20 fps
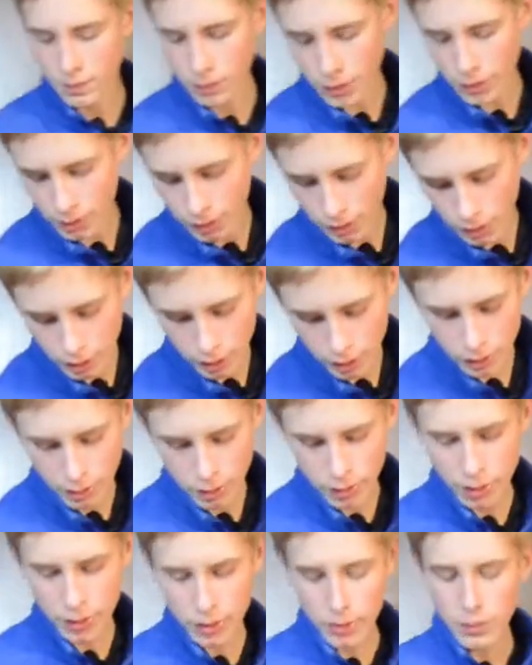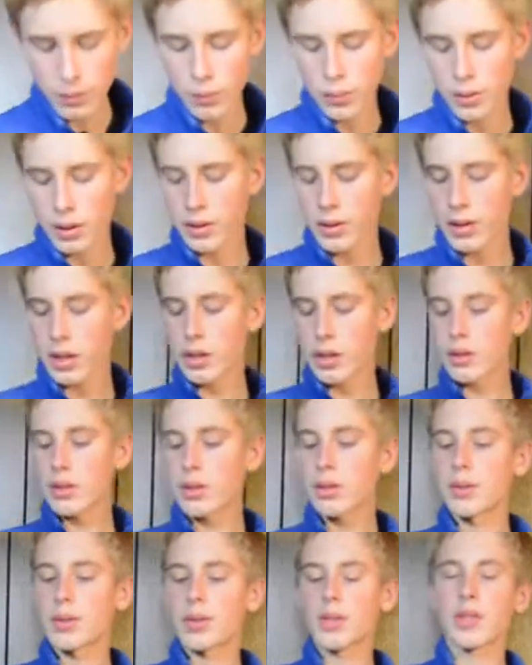Alright, and that'll
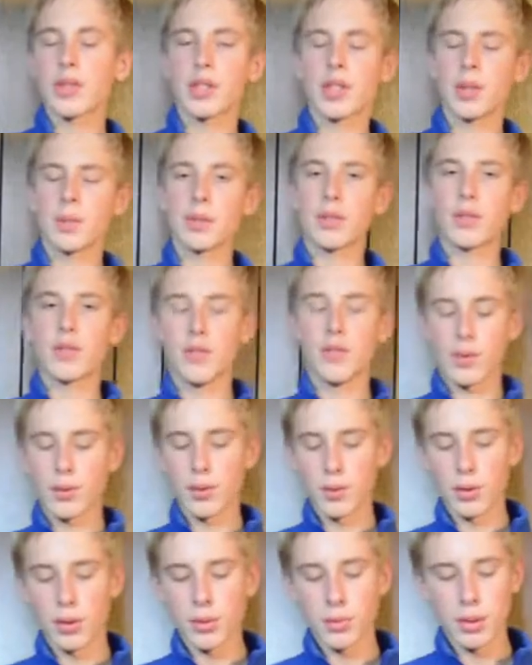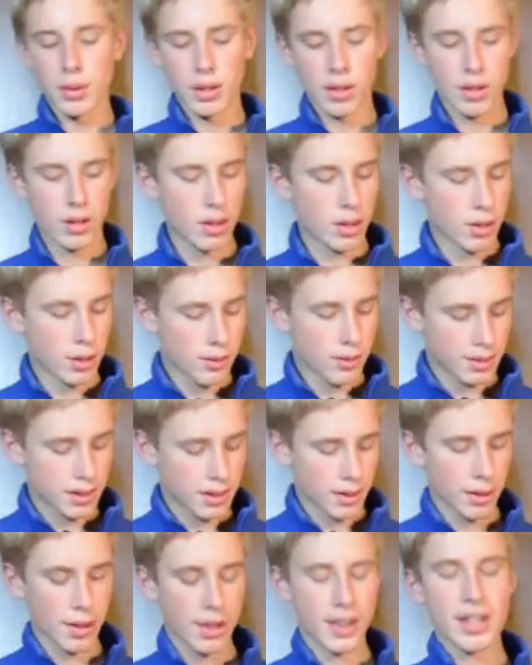usually come in the form of a
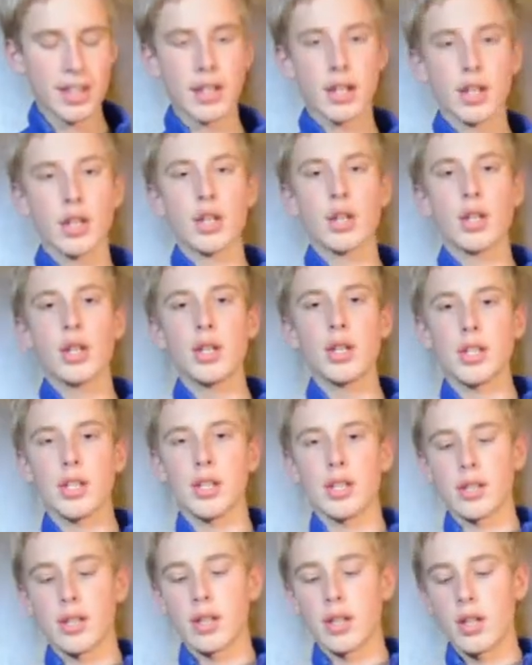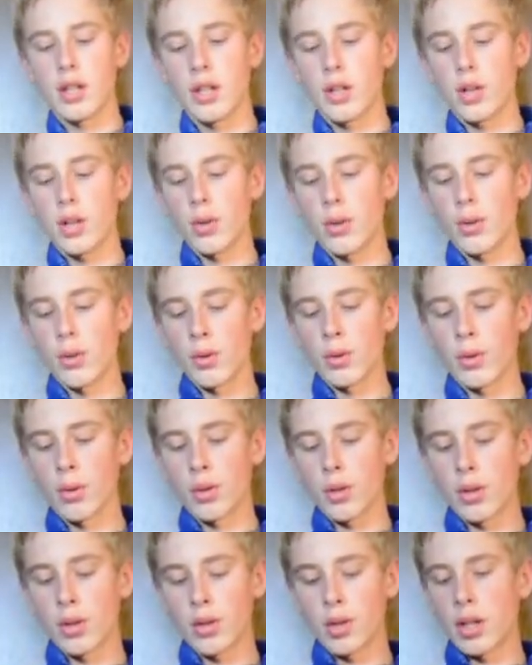synthetic hoodie
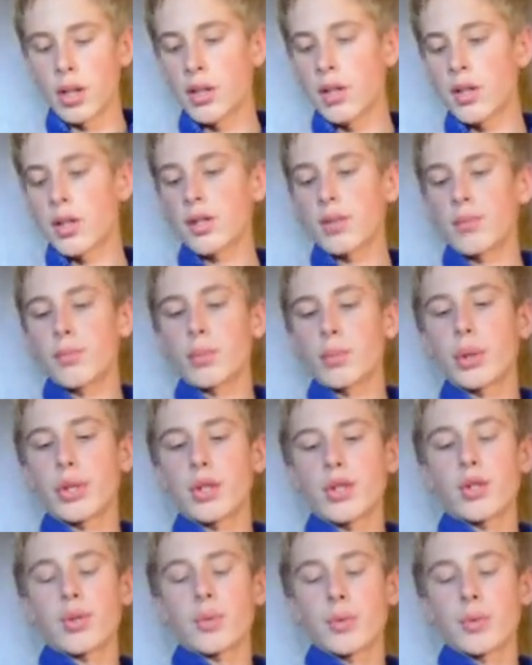or another moisture